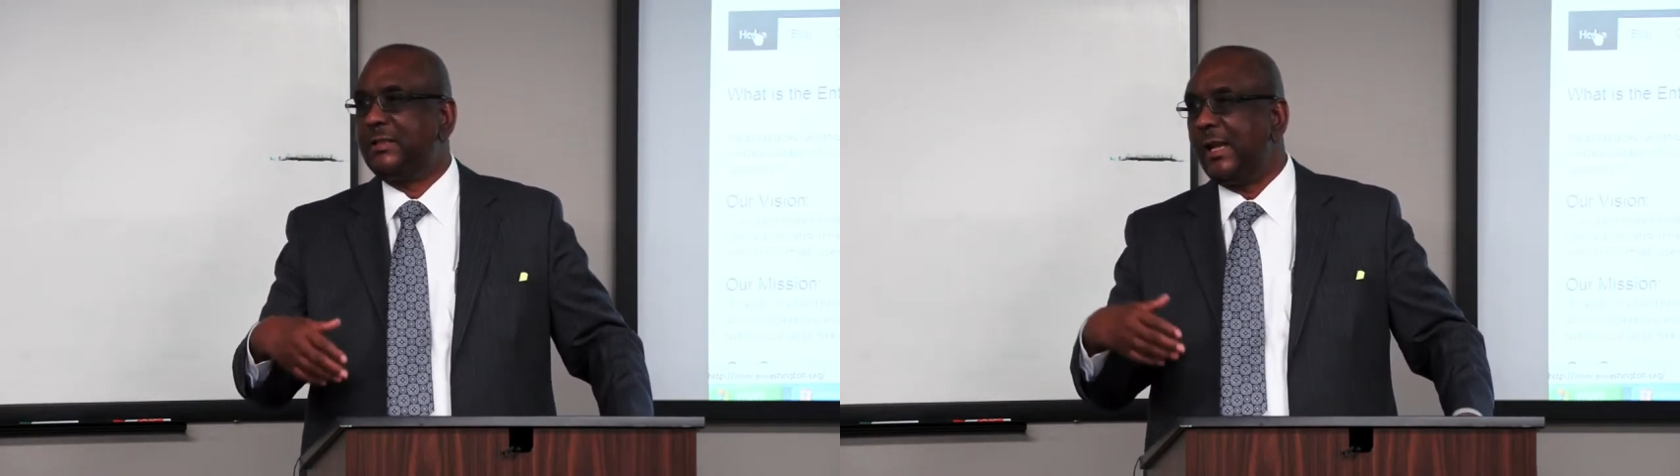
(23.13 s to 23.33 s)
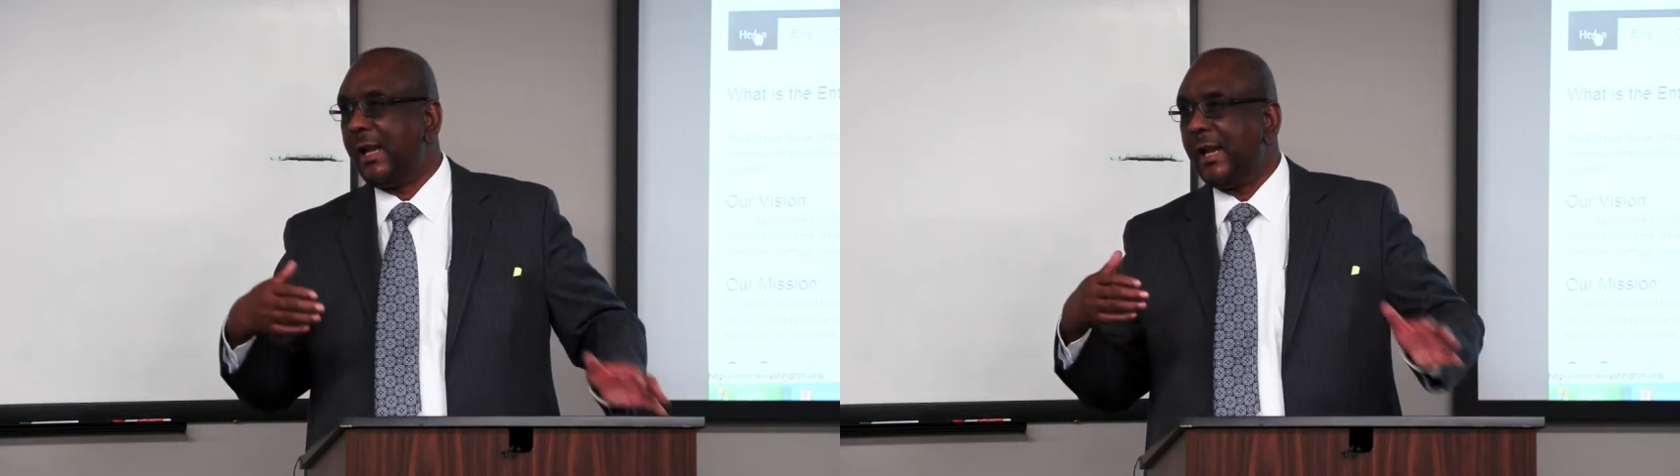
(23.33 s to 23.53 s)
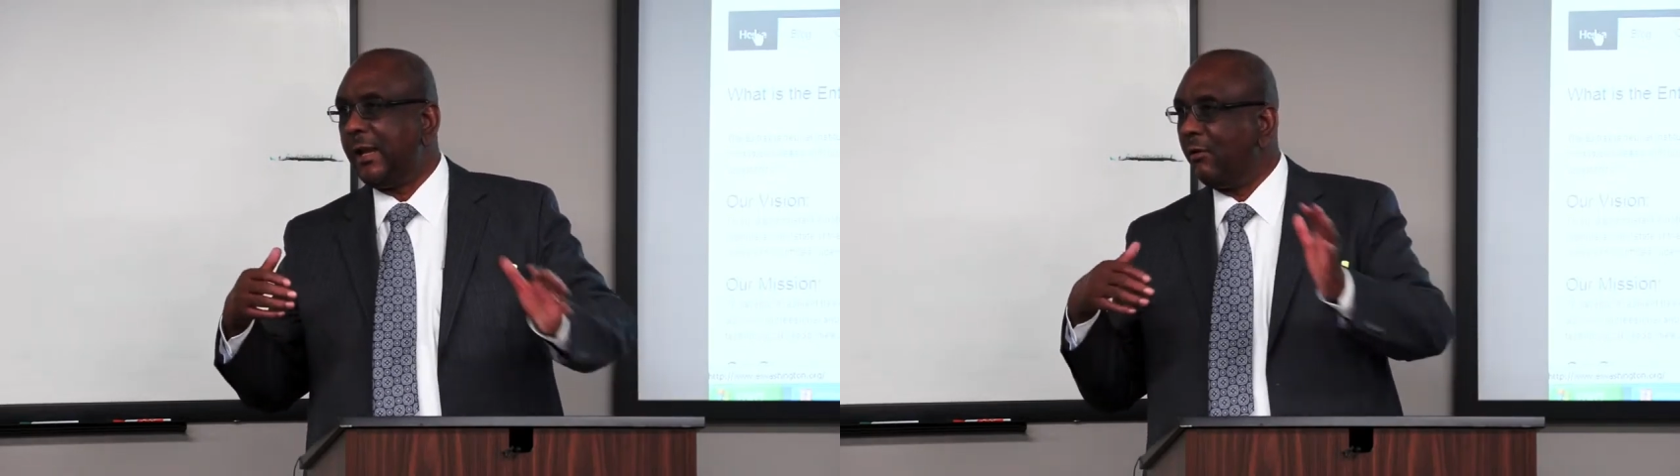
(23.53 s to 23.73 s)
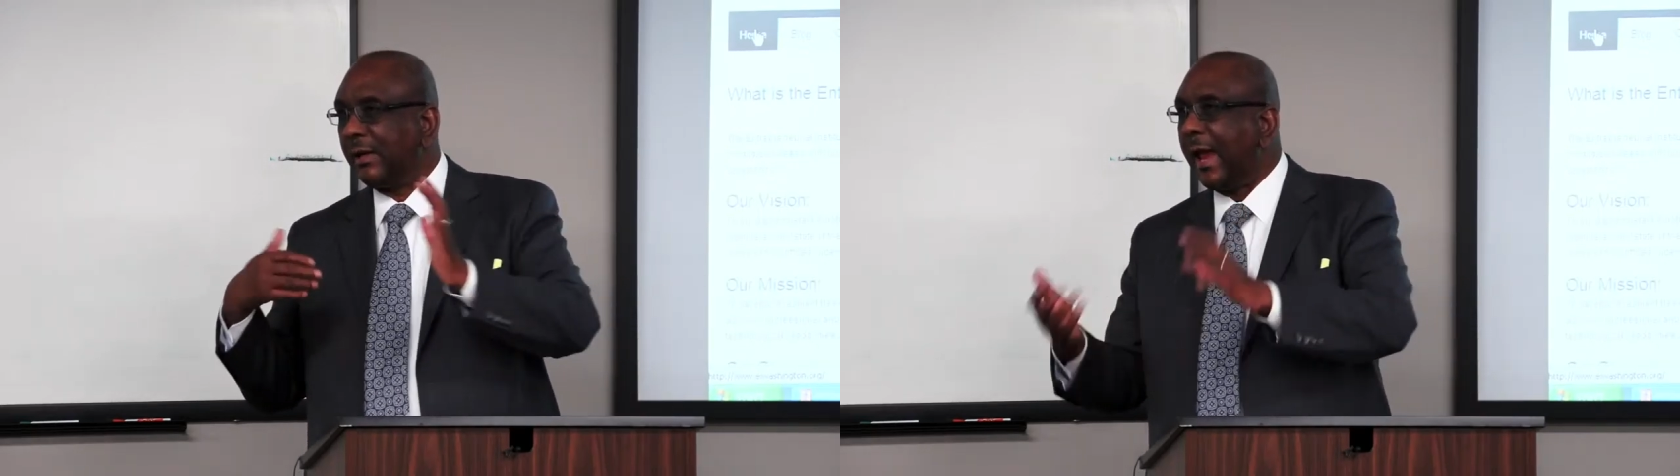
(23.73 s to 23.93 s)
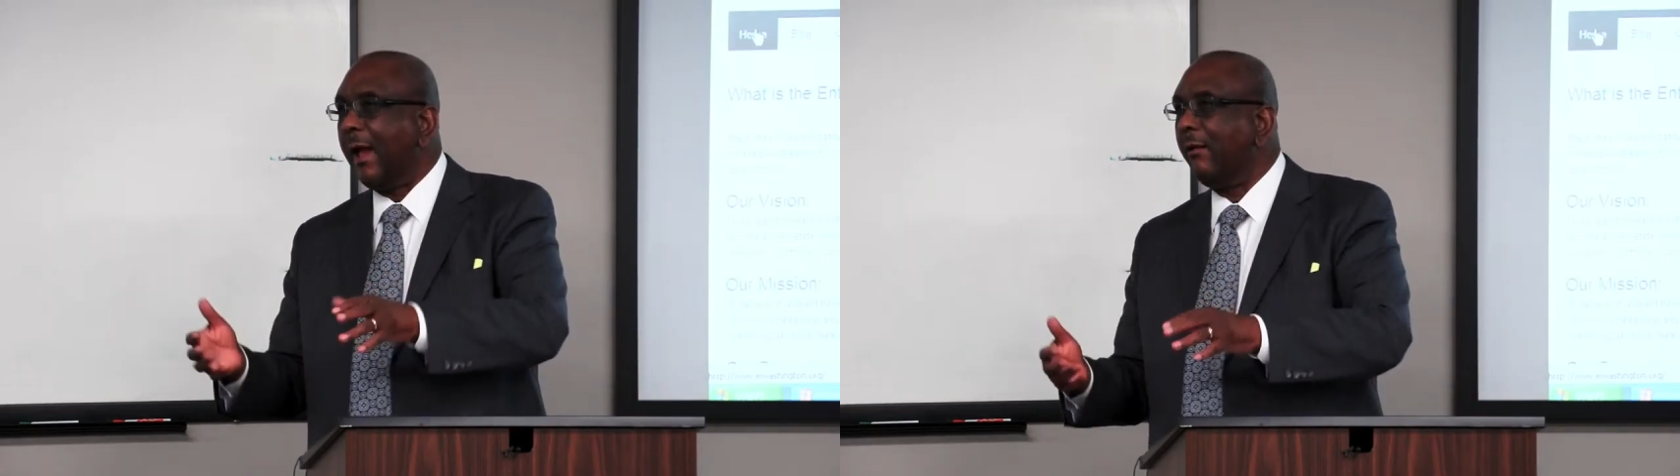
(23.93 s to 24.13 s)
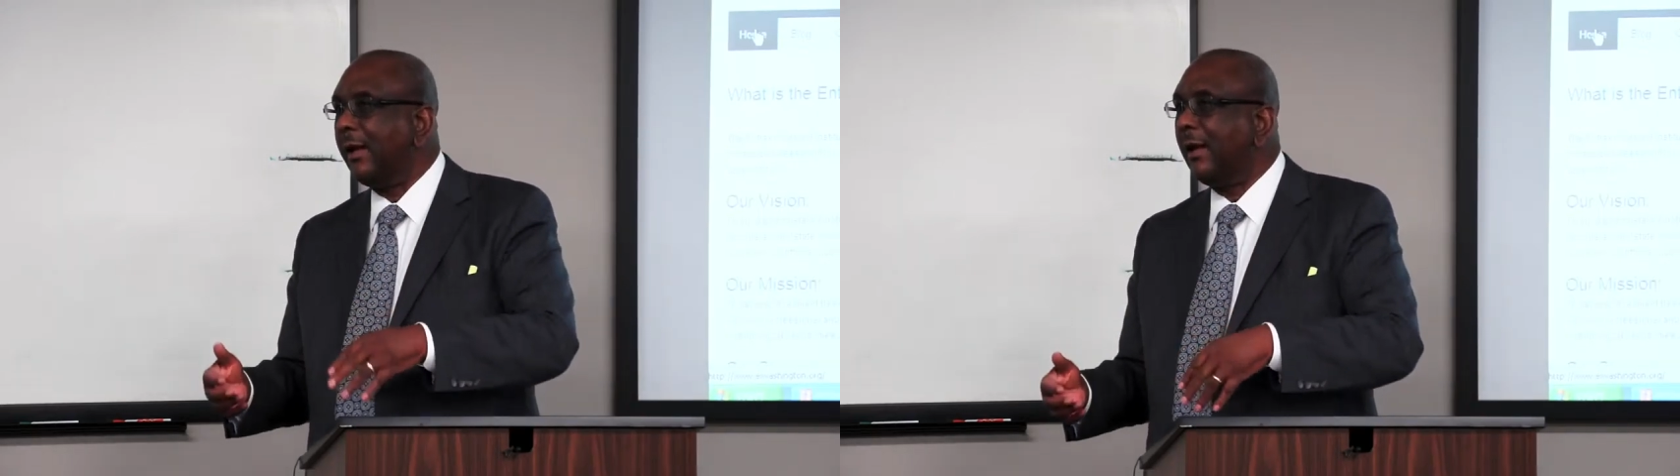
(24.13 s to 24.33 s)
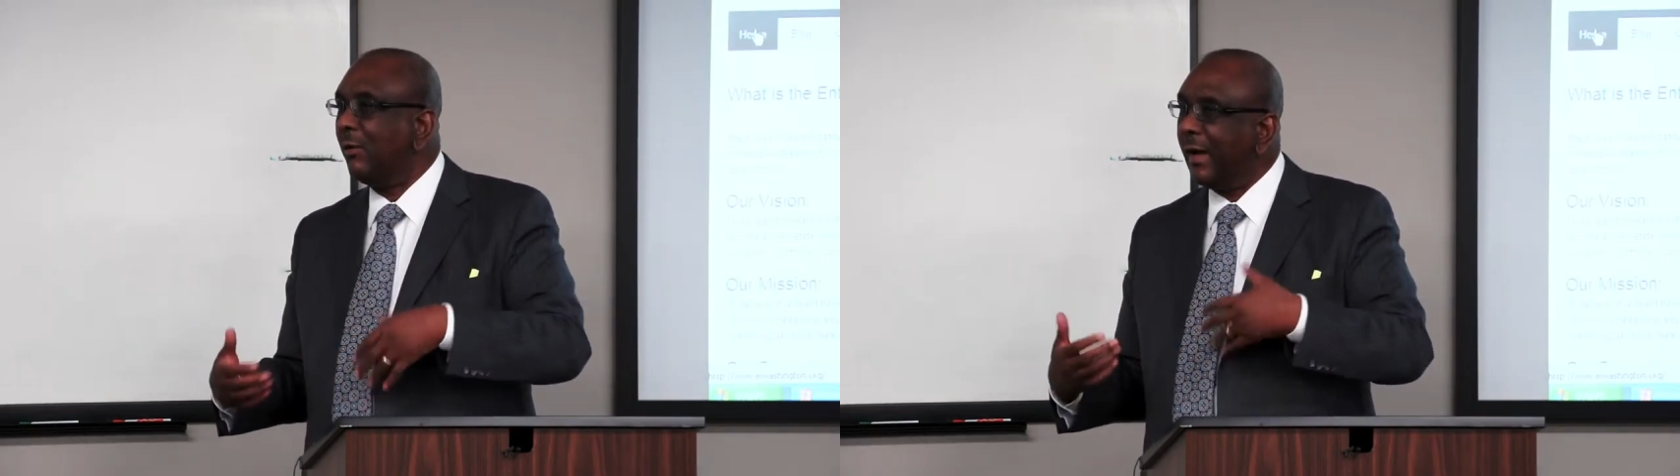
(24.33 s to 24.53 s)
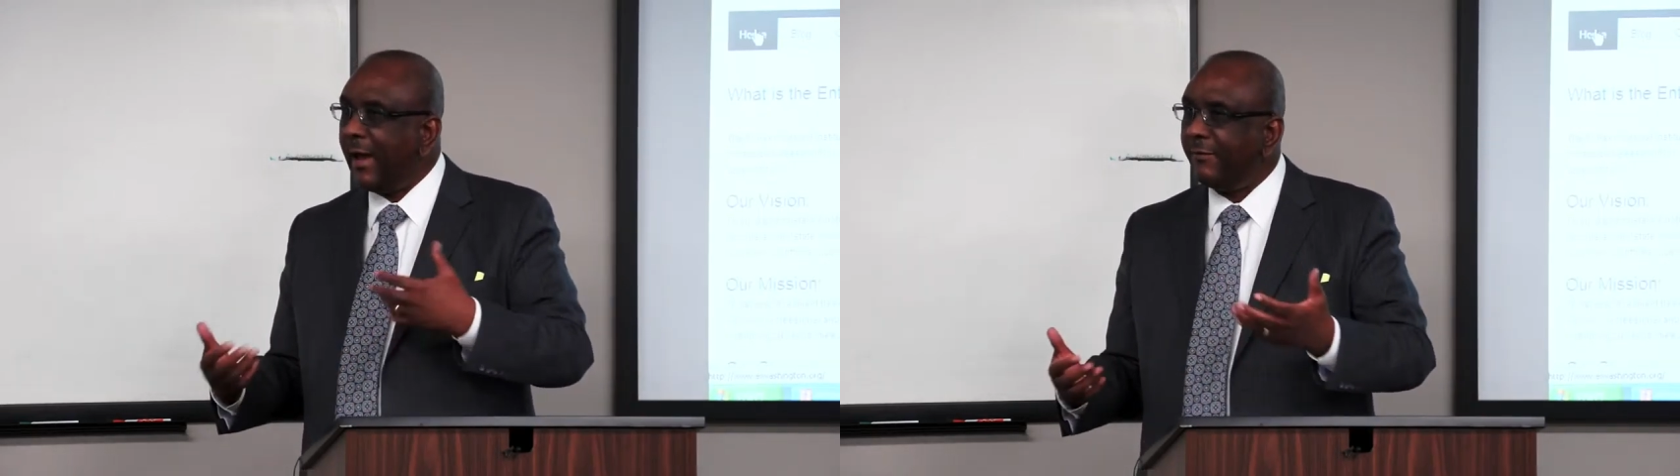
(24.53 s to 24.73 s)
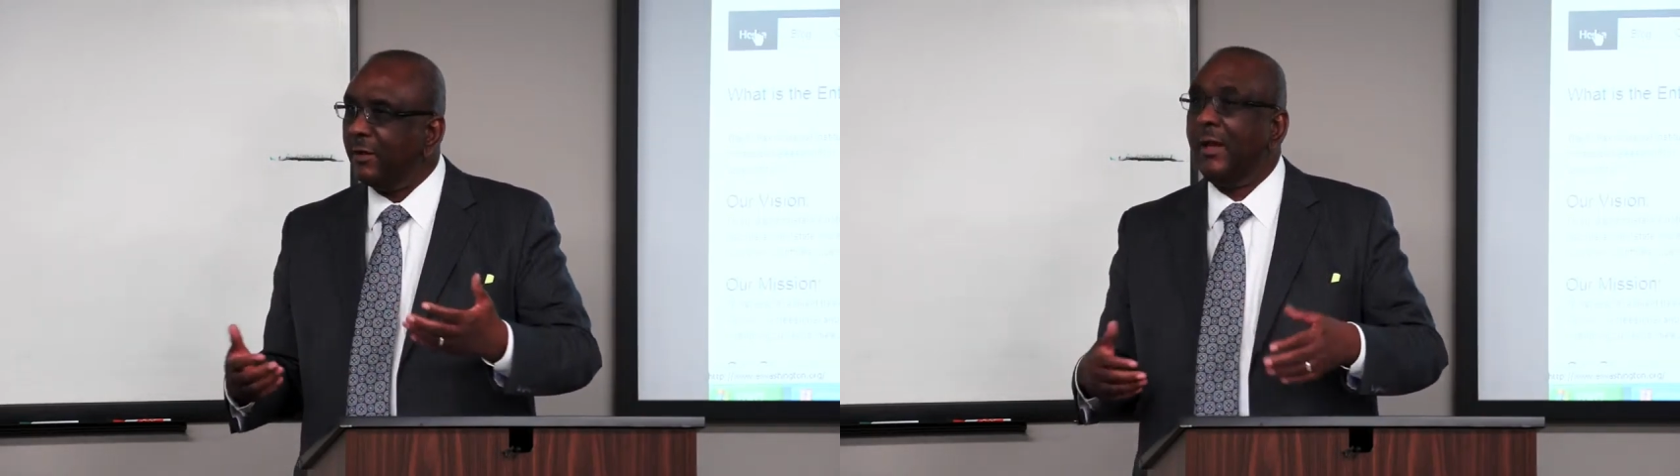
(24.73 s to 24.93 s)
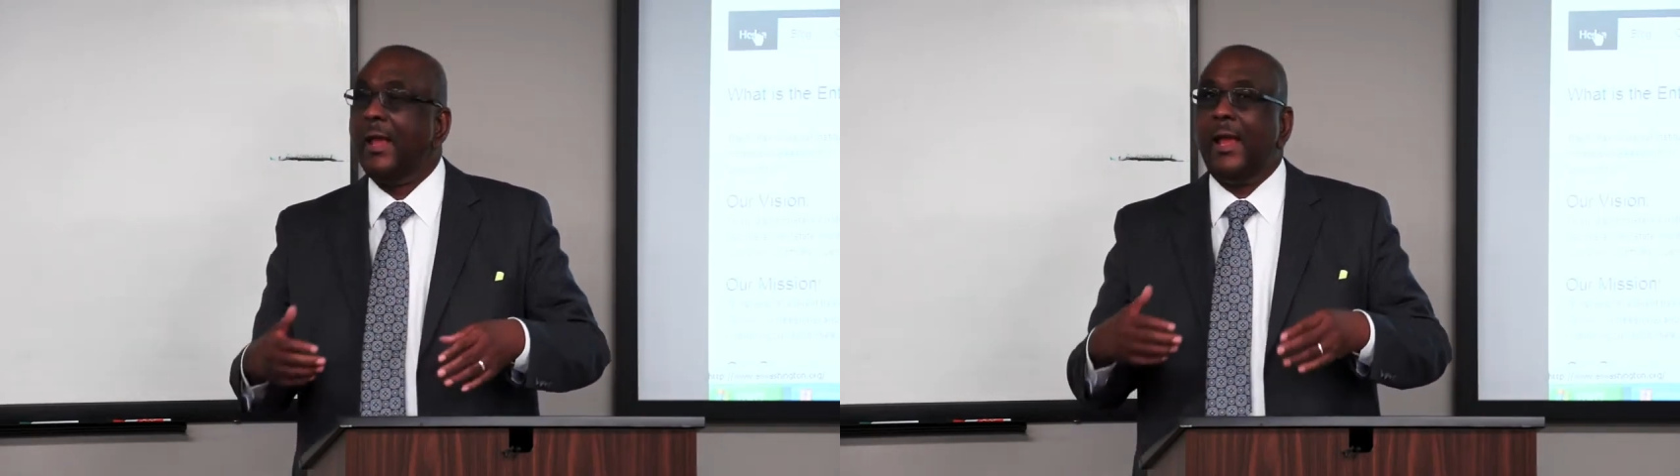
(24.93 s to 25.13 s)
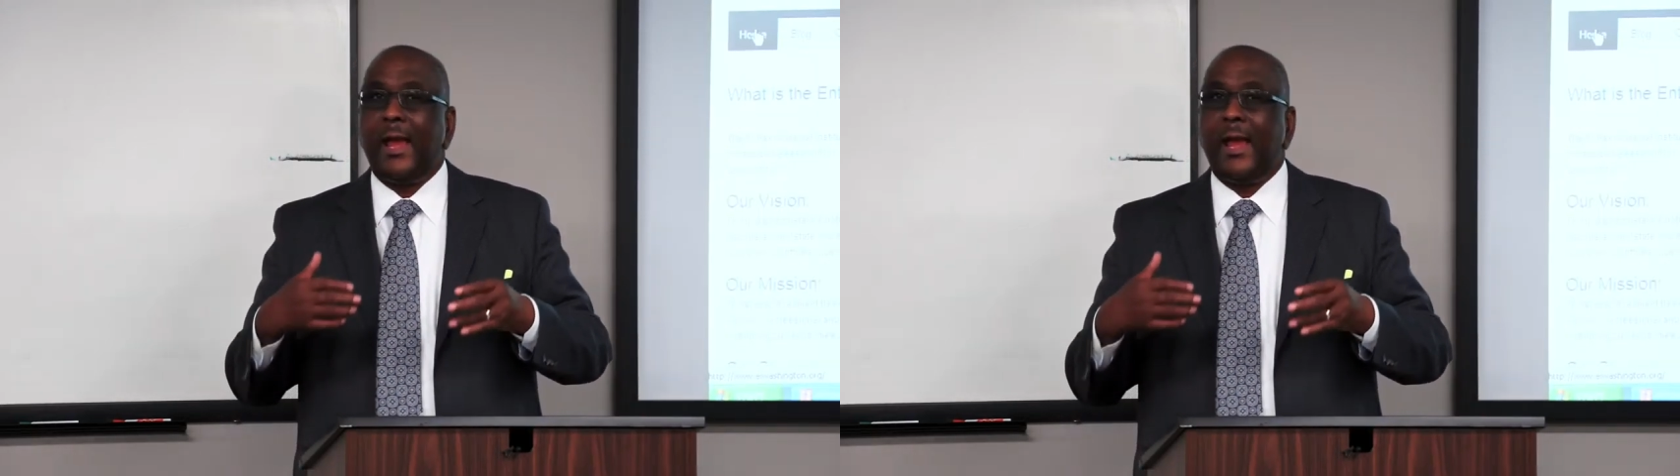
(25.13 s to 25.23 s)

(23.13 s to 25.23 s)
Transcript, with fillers: city or the county or what have you,